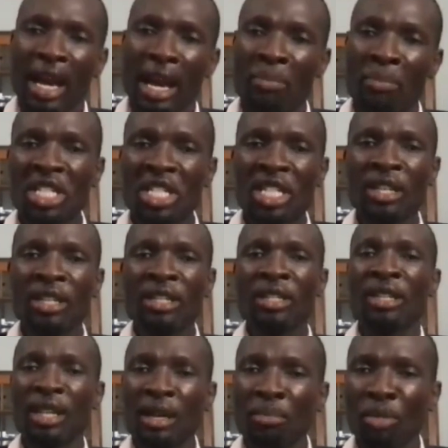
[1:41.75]

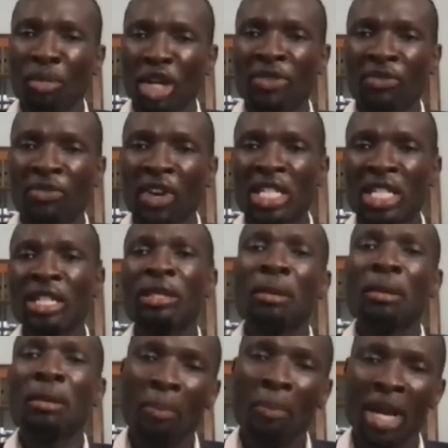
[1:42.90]
Ambition, motivation,
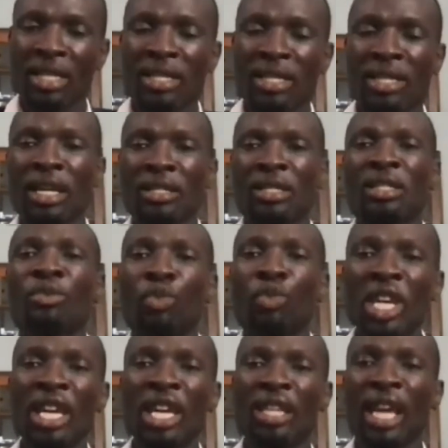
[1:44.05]
persistence. We
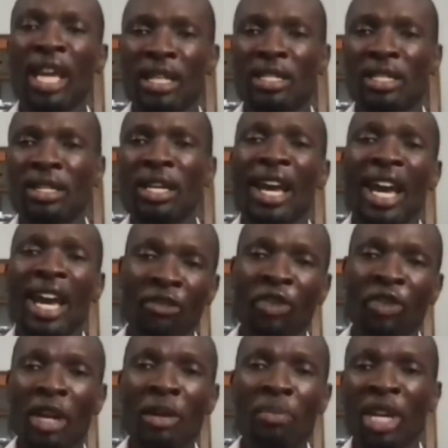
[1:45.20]
need that at the
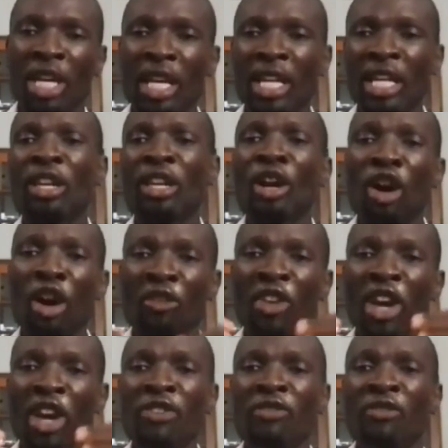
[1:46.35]
very beginning of
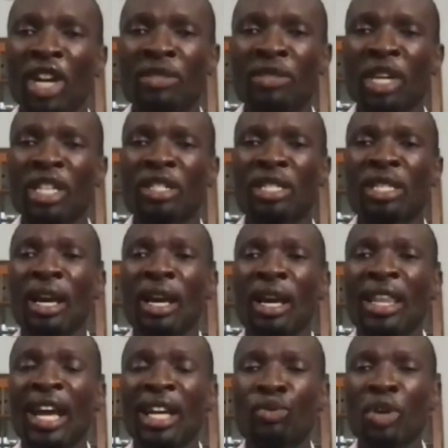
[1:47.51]
any investment
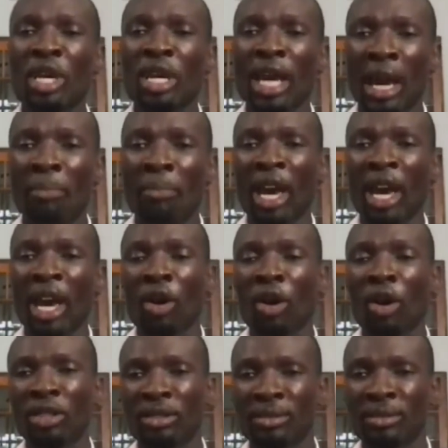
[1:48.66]
that we embark on.